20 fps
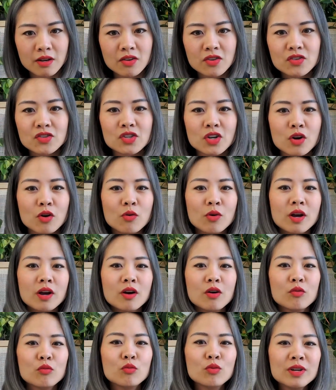So
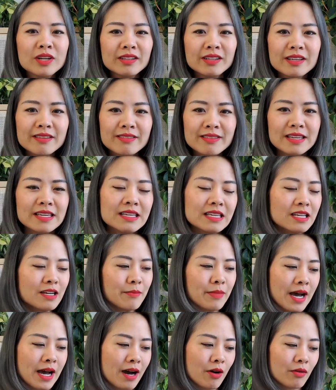really thinking
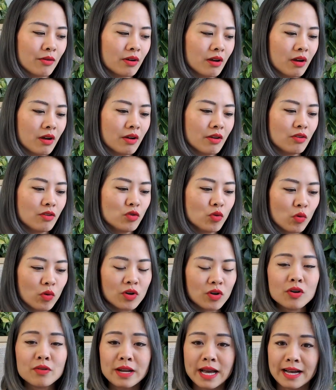about
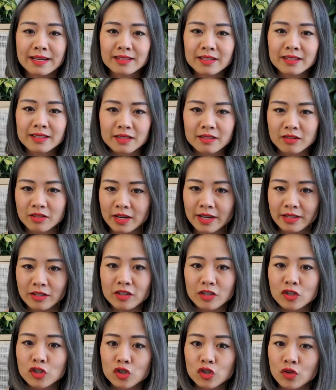your own assets and
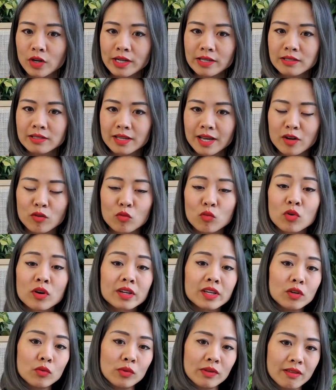constraints and
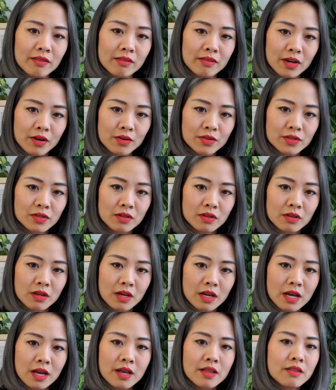working within those.
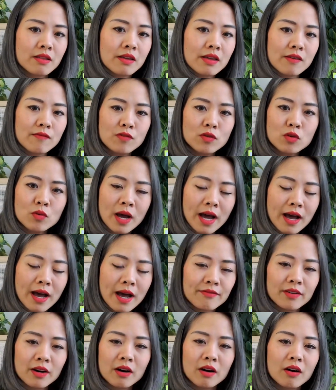If you
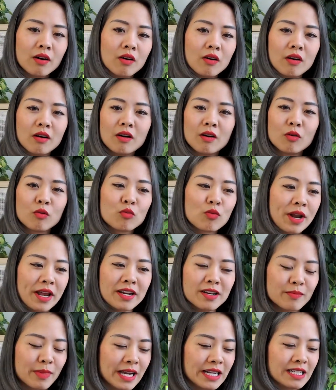have a
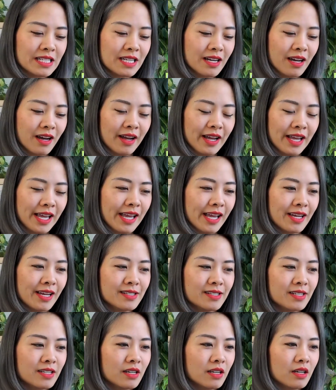random idea
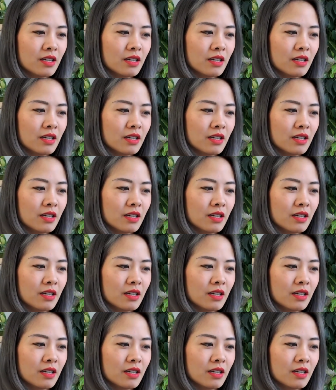and